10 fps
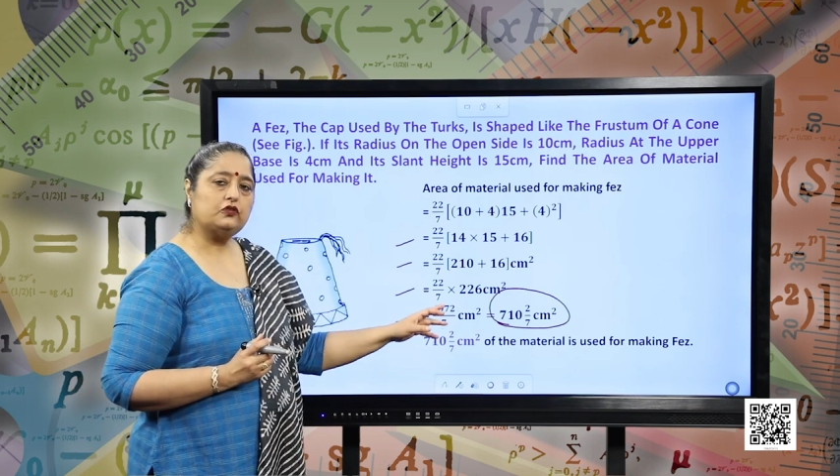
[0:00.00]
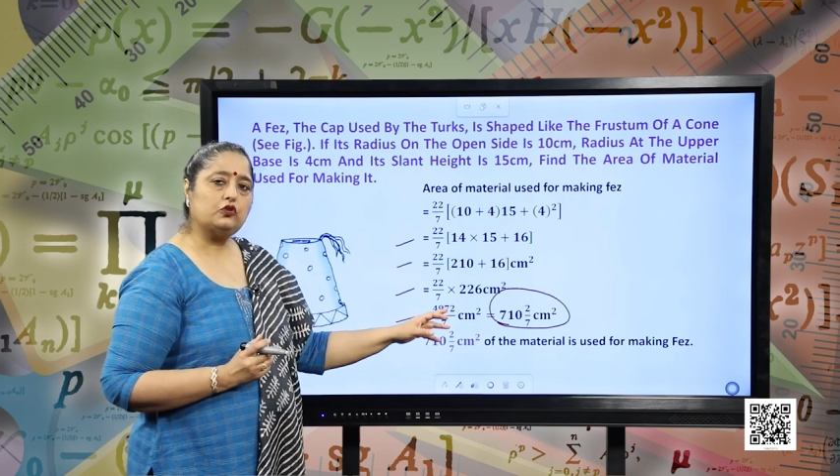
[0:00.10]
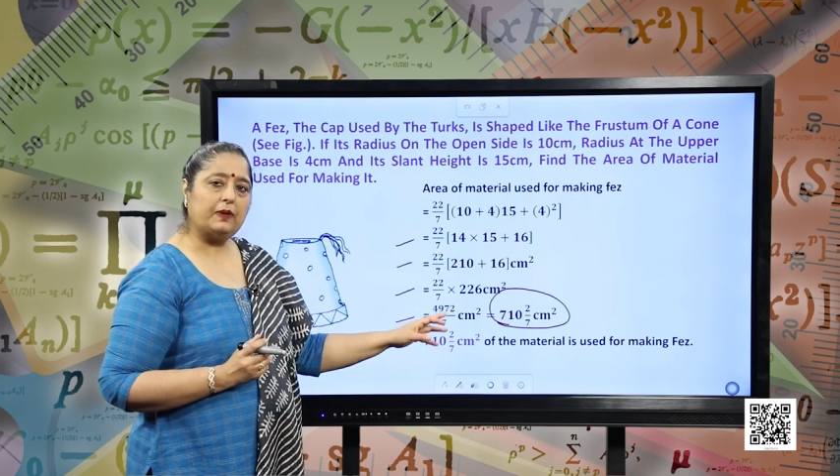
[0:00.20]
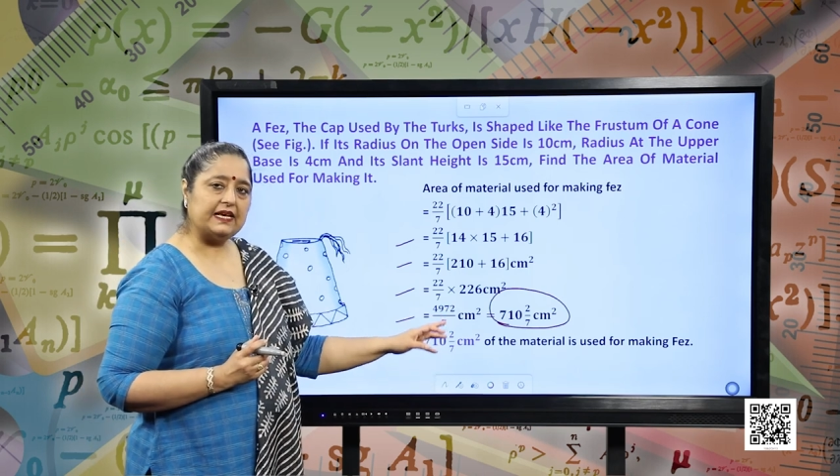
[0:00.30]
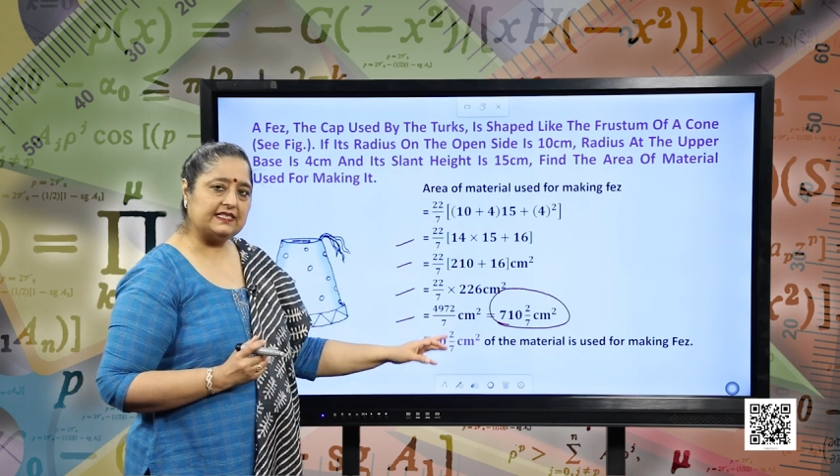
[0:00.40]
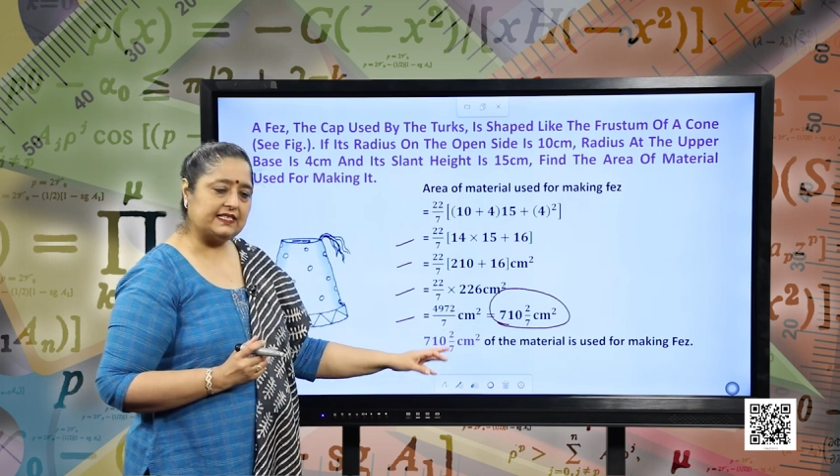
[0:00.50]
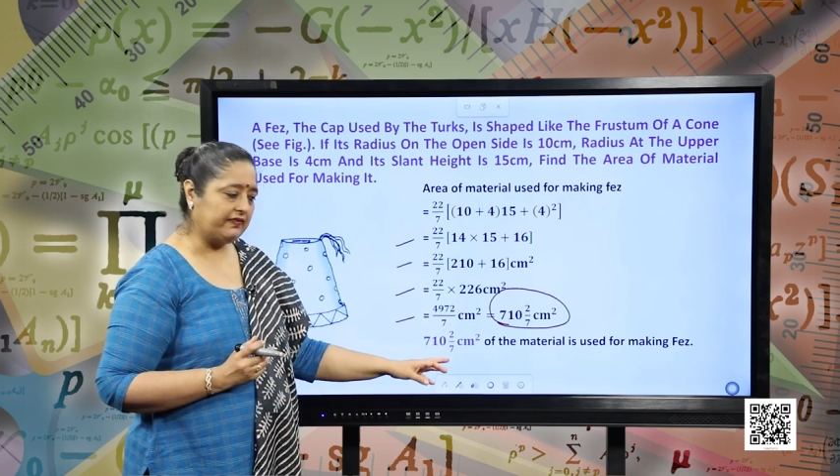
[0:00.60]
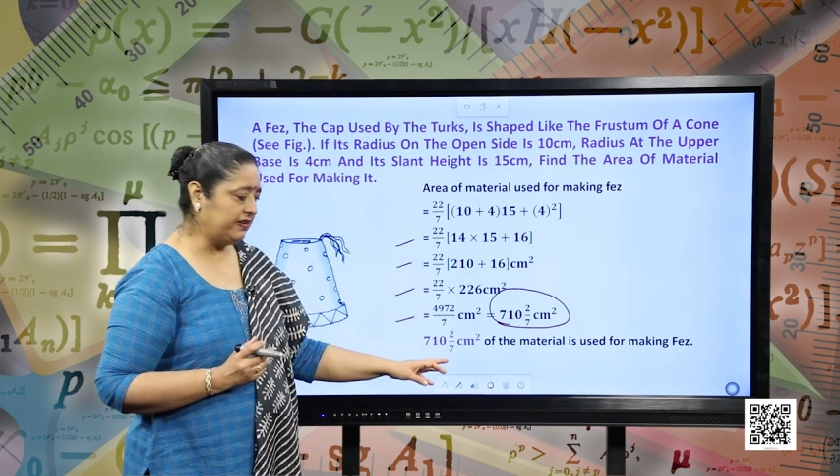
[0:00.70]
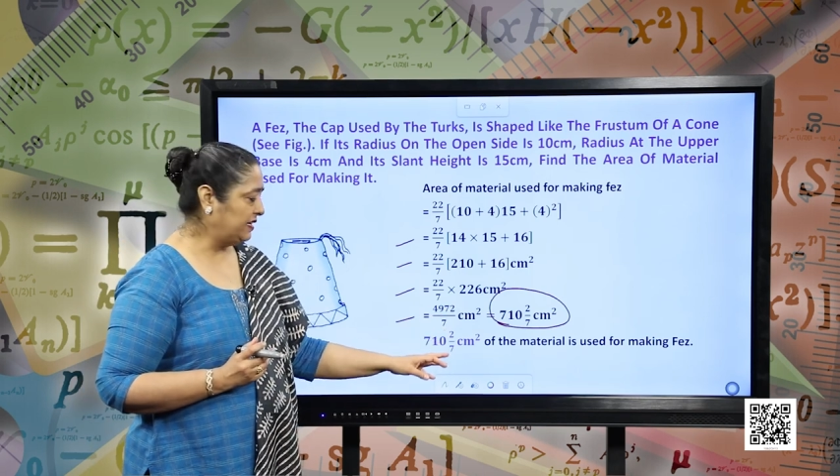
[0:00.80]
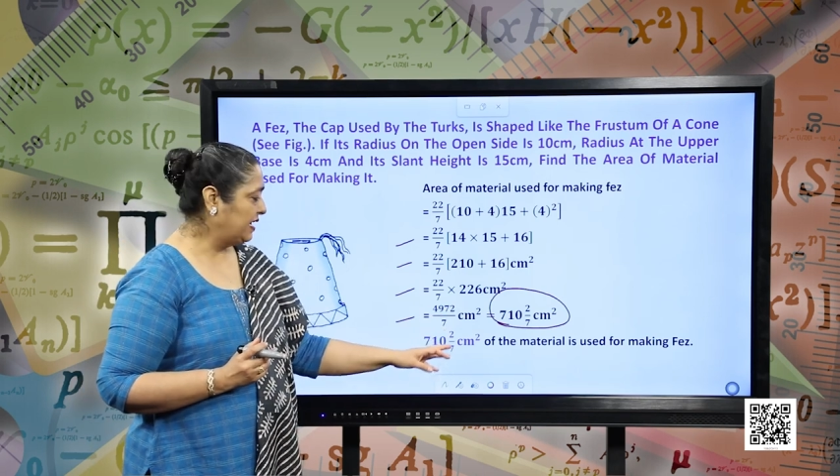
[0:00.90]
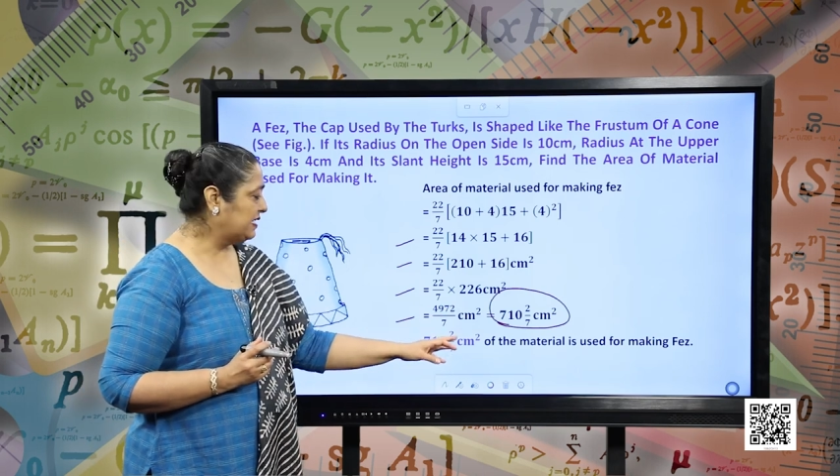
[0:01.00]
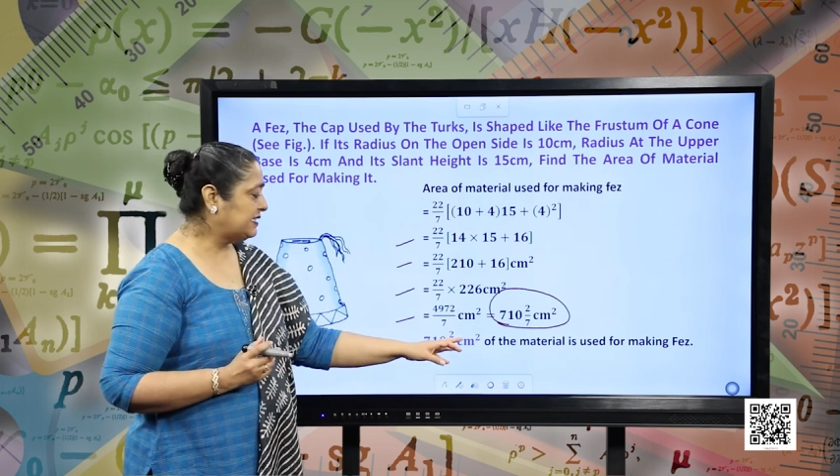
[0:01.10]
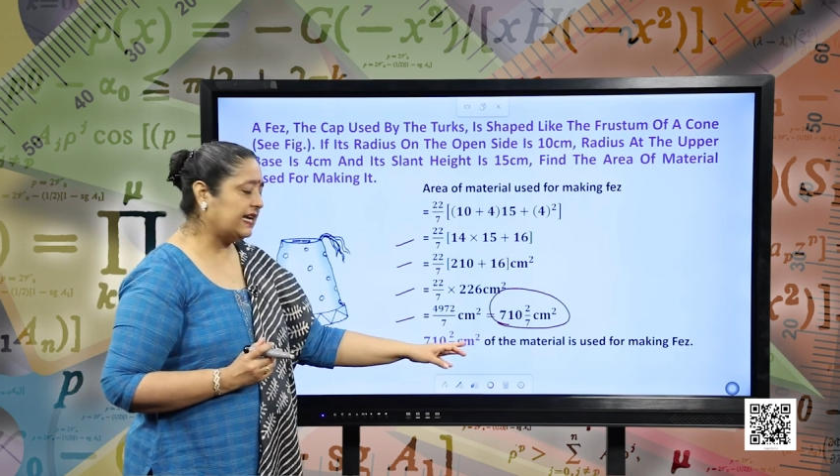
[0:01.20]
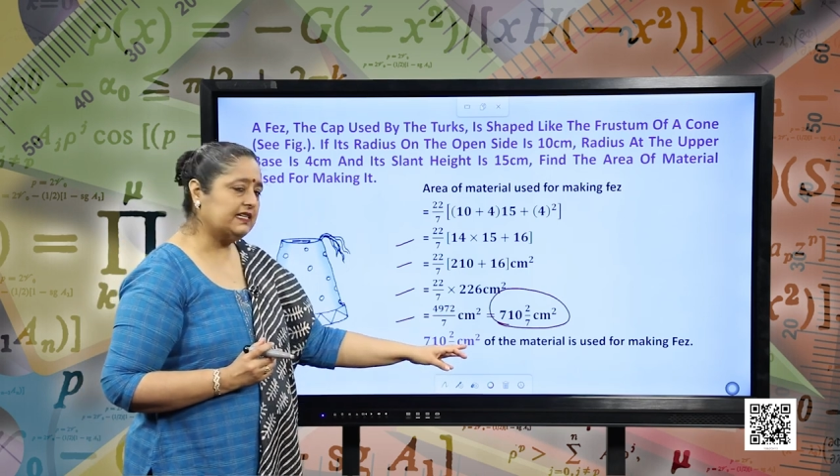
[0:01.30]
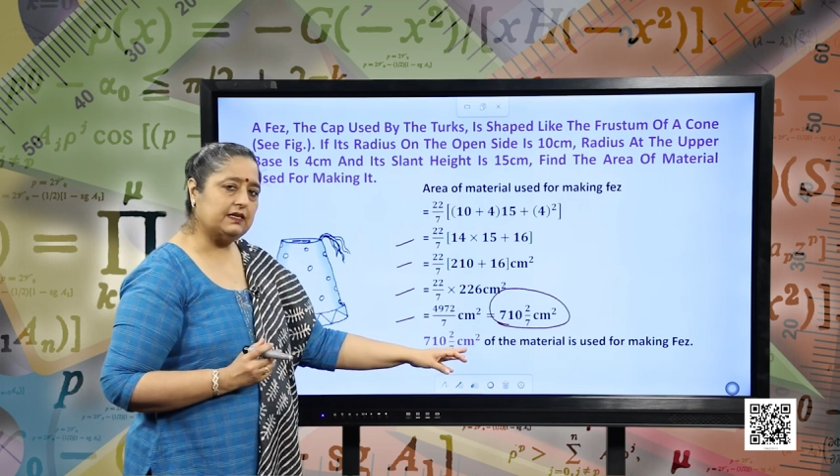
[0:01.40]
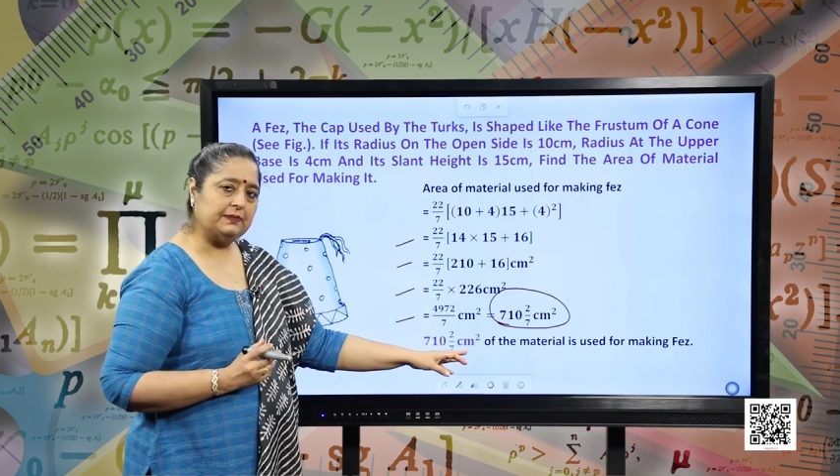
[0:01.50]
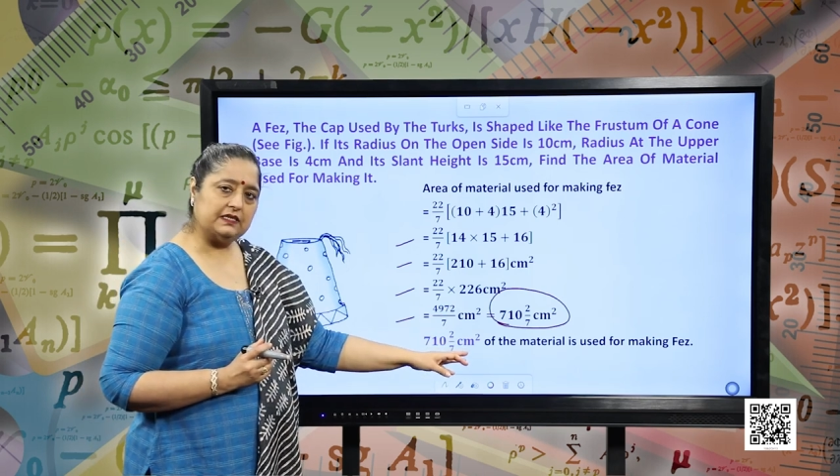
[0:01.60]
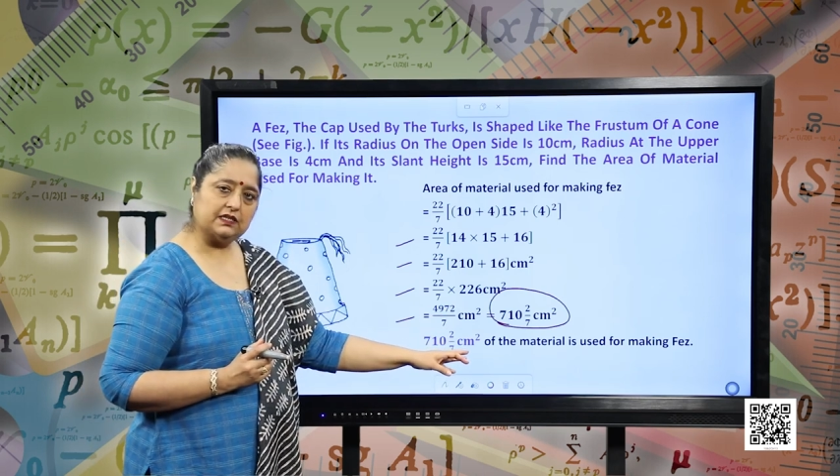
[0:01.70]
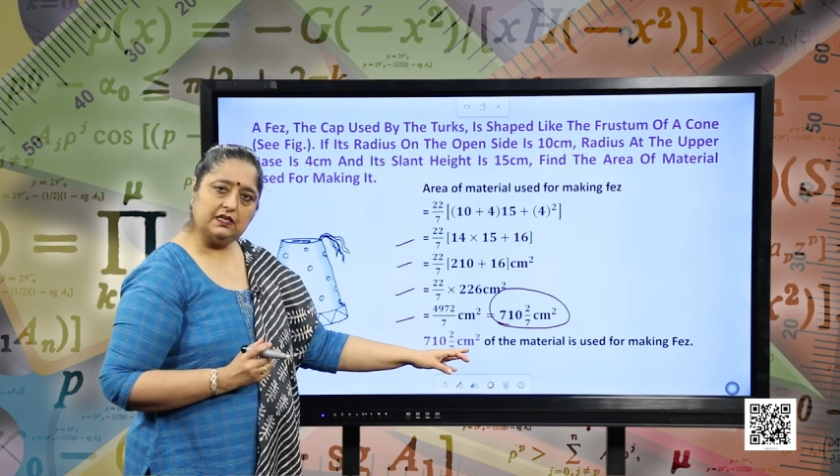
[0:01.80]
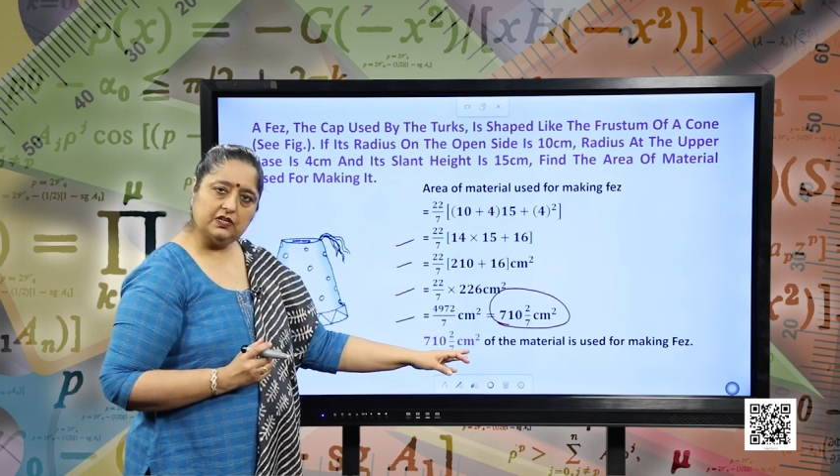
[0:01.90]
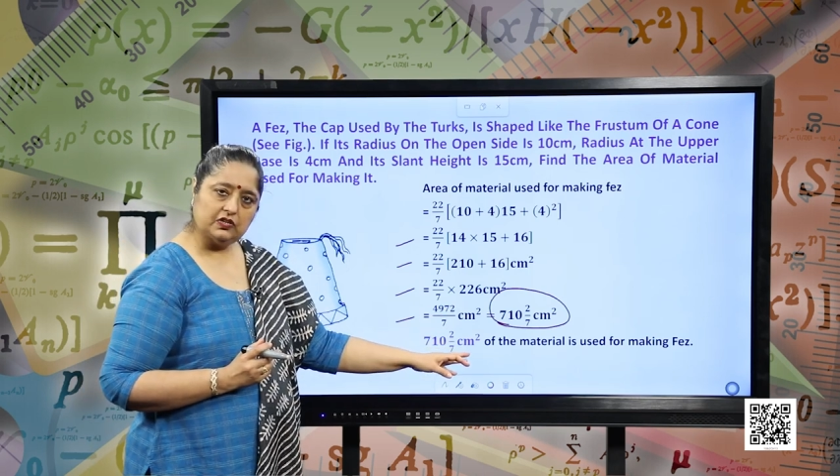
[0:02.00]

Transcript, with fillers: 2 by 7 centimeter